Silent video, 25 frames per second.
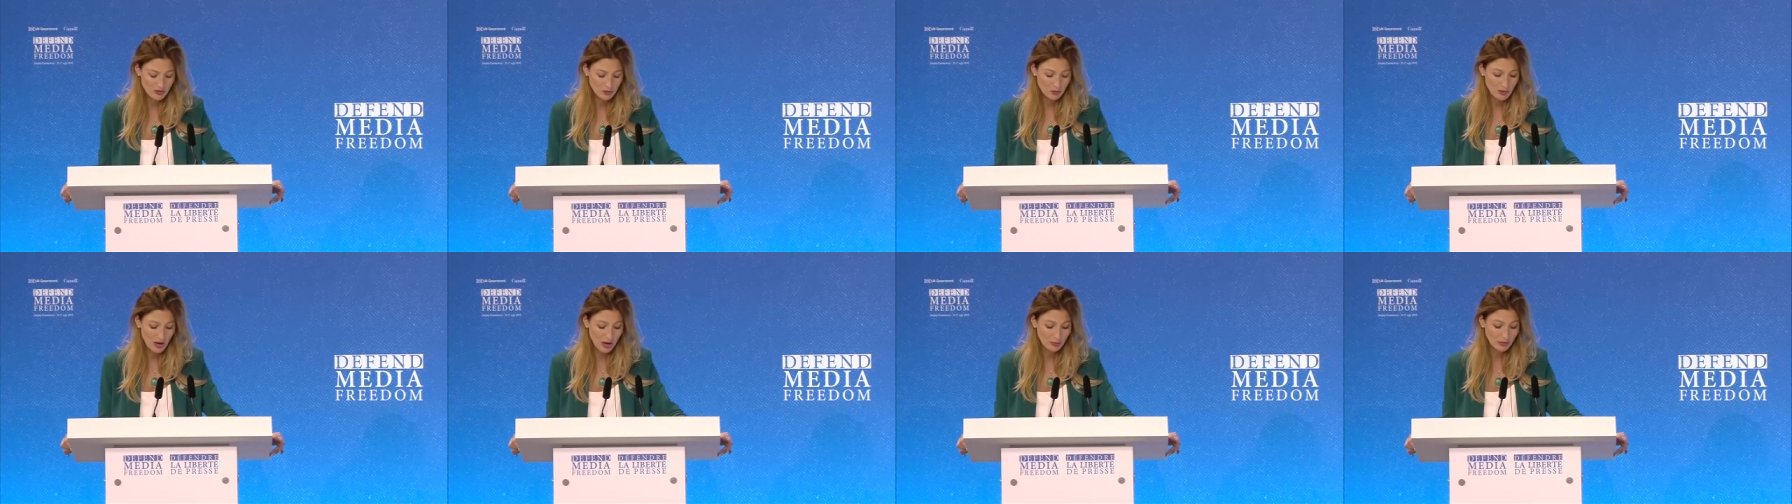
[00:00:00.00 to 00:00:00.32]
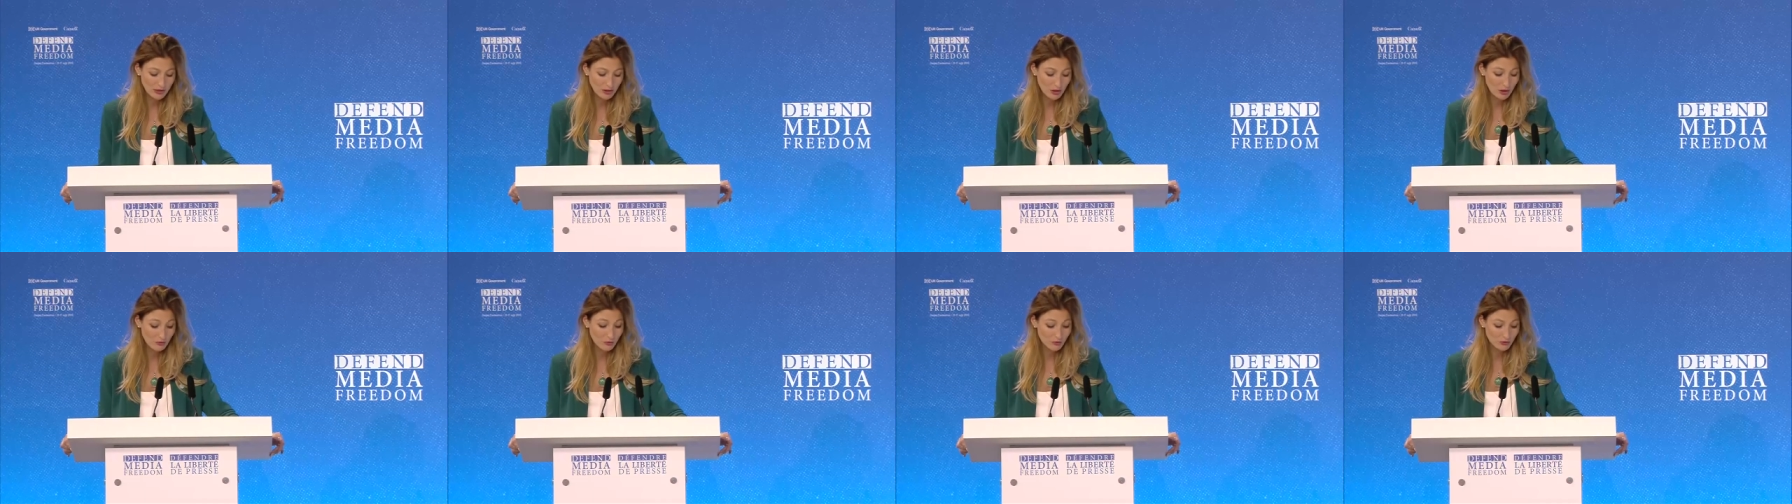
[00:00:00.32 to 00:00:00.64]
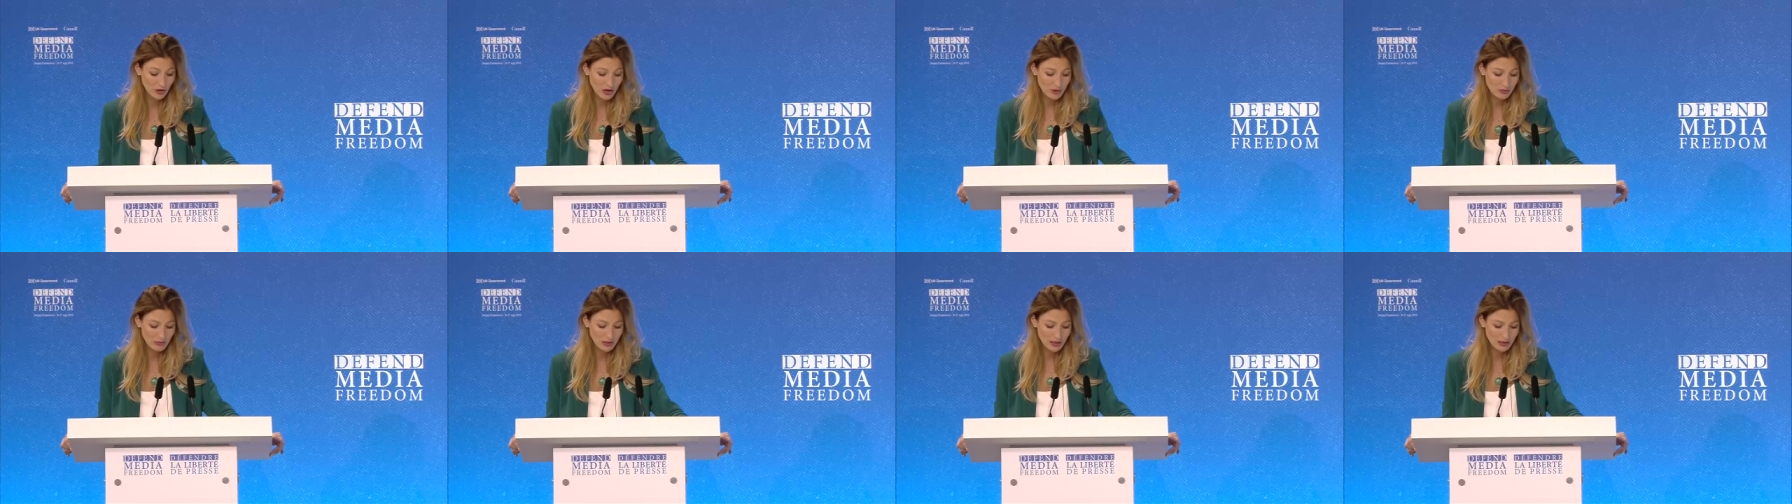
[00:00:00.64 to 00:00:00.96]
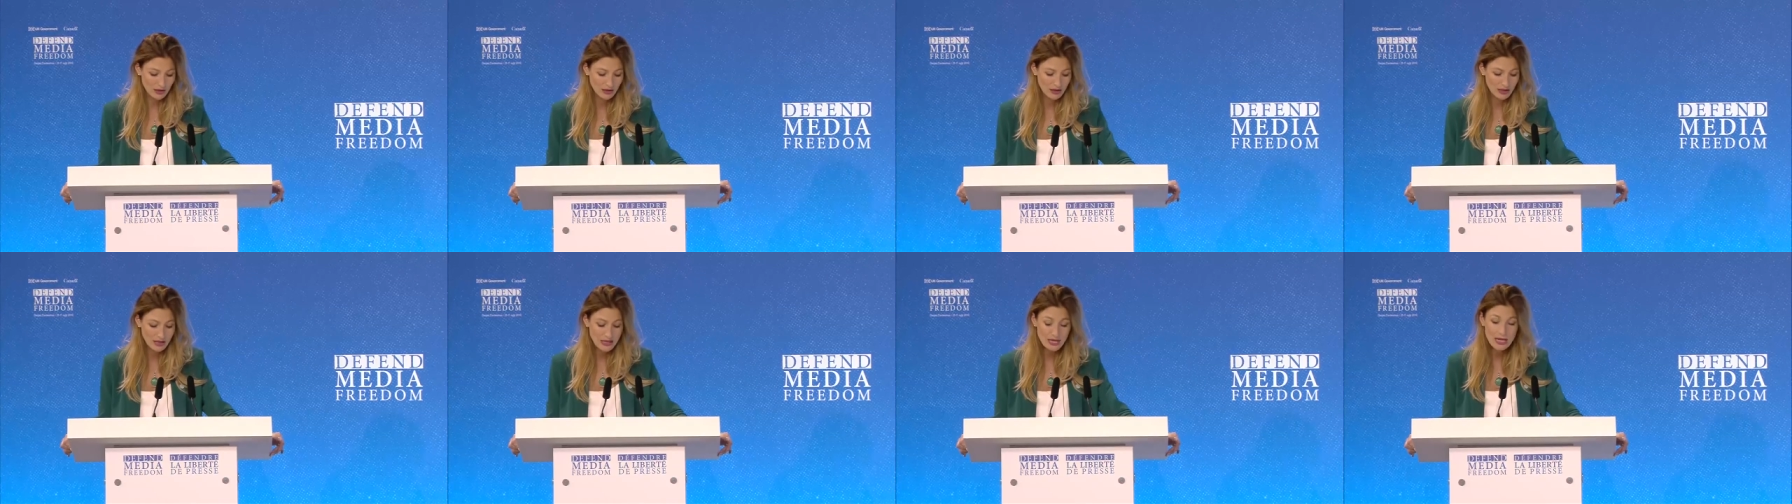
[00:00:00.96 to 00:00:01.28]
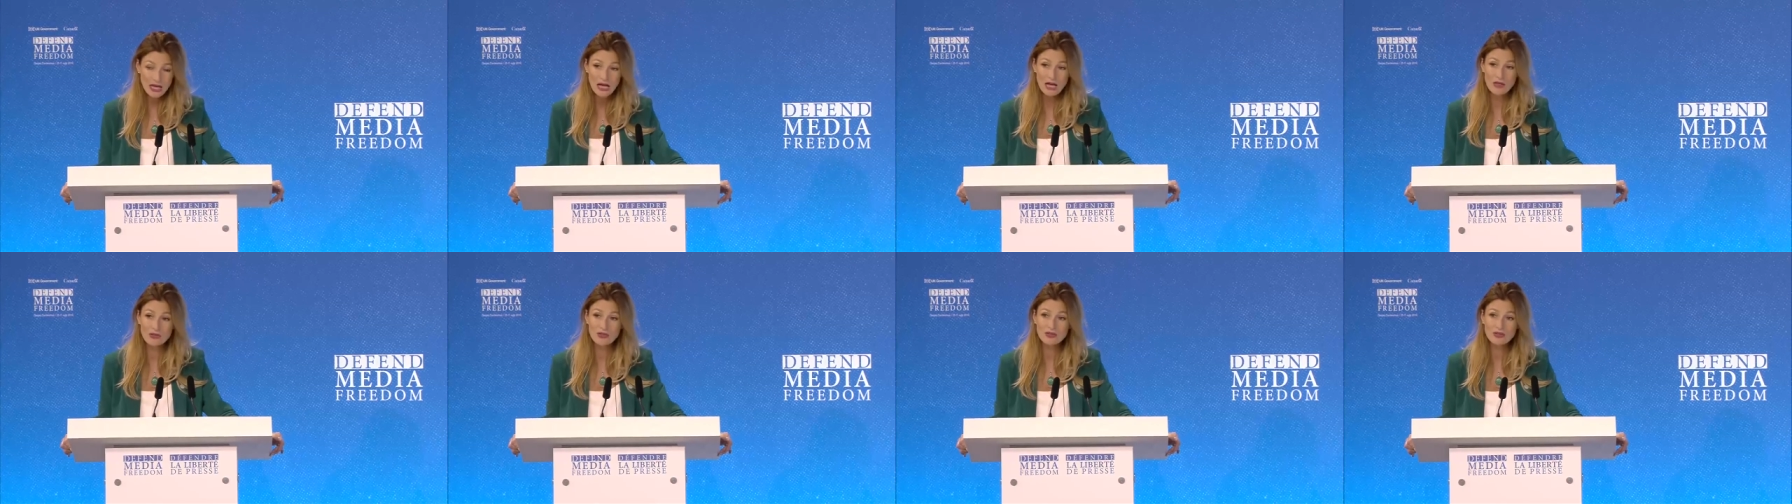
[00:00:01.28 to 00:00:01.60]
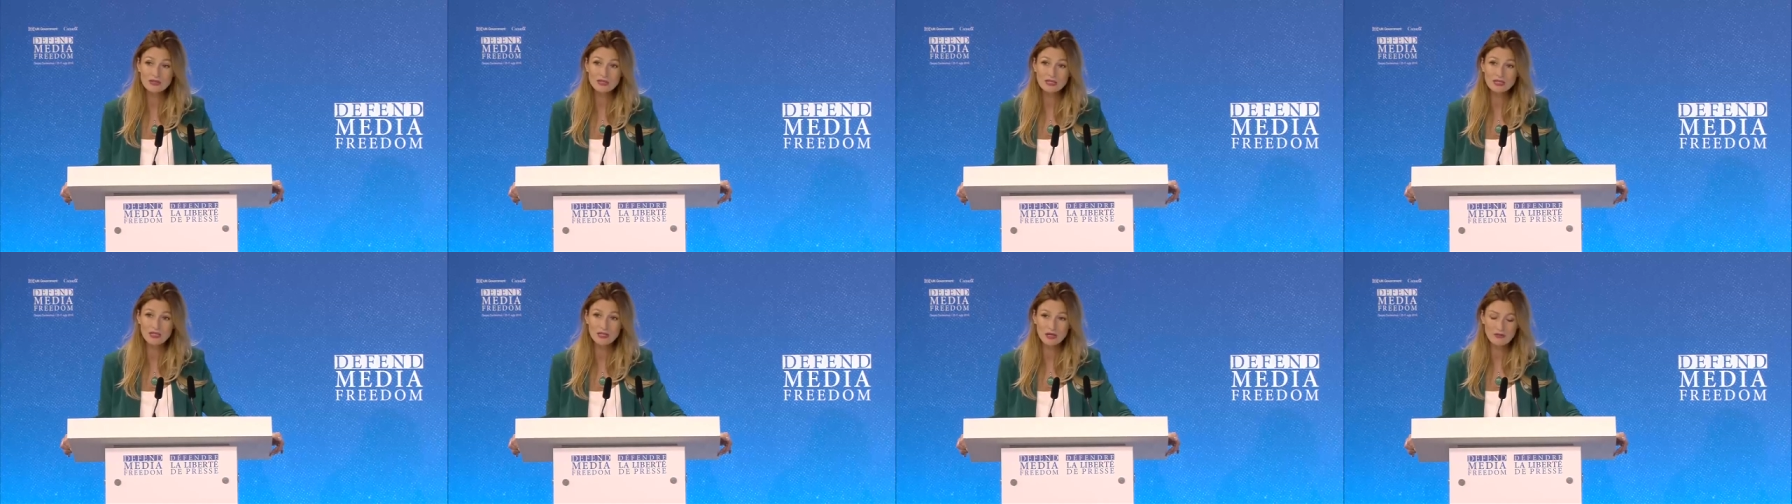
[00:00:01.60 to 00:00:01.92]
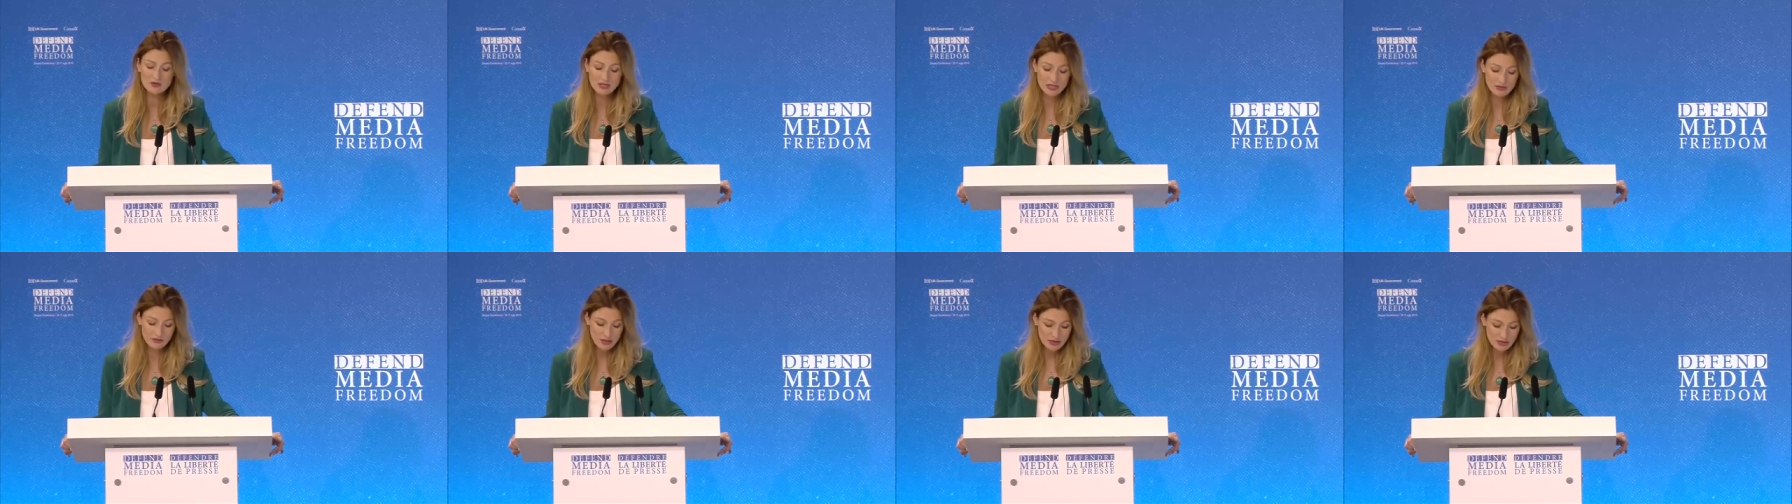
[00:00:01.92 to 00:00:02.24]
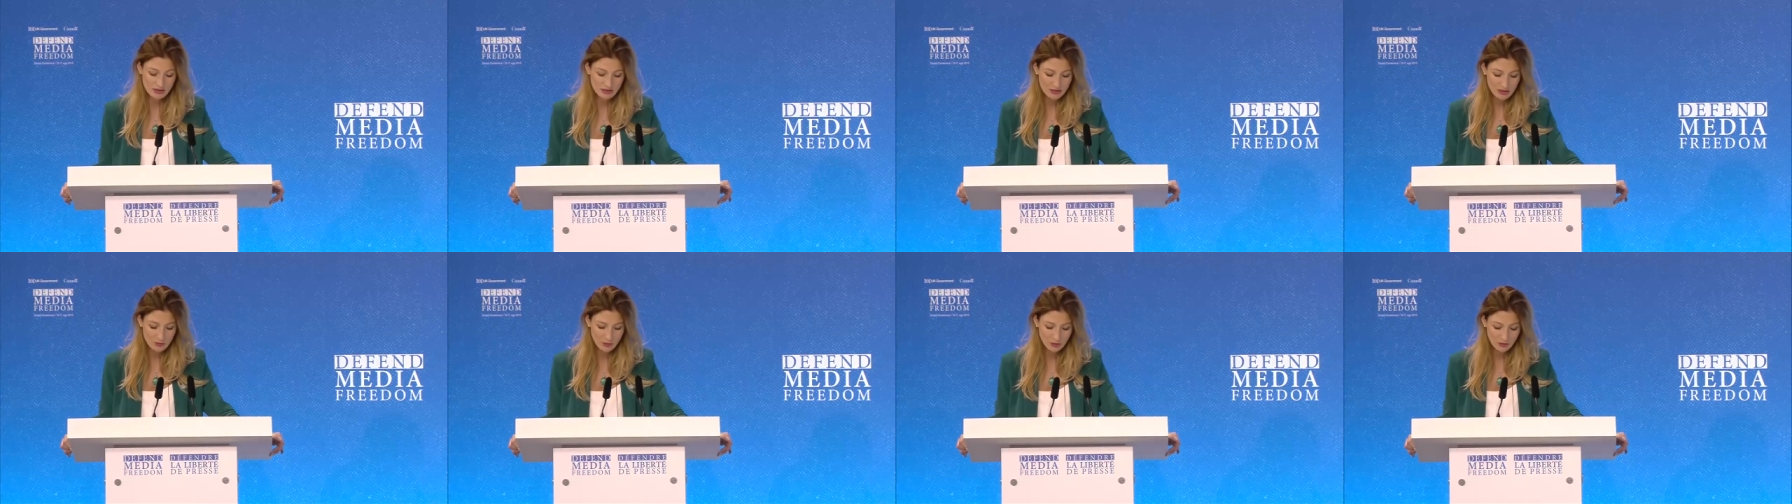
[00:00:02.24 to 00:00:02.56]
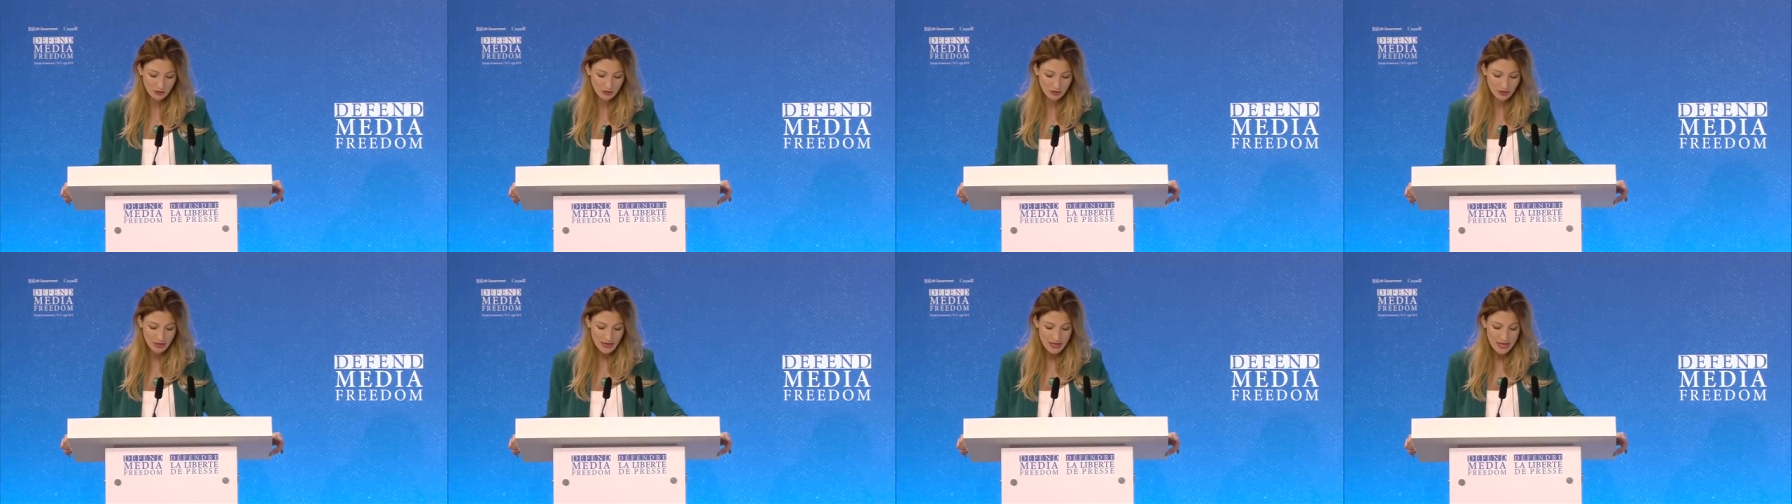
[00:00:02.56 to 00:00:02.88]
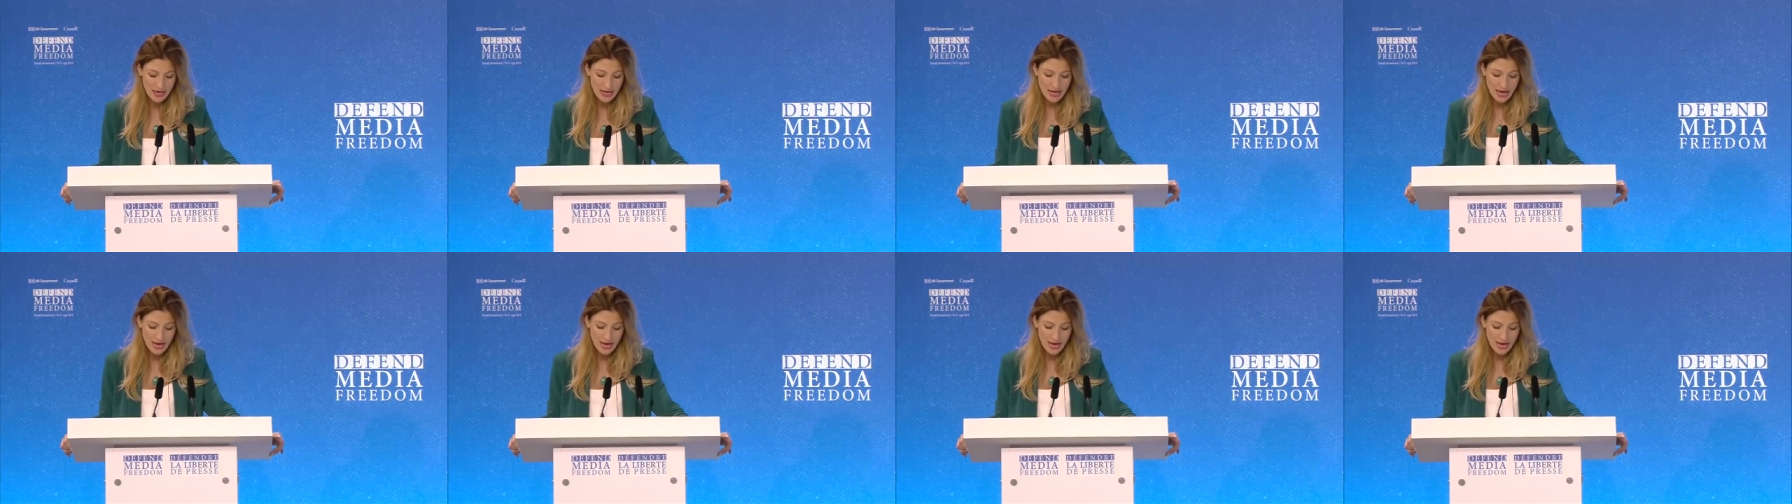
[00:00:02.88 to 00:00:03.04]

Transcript: Republic of Crimea and the city of Sevastopol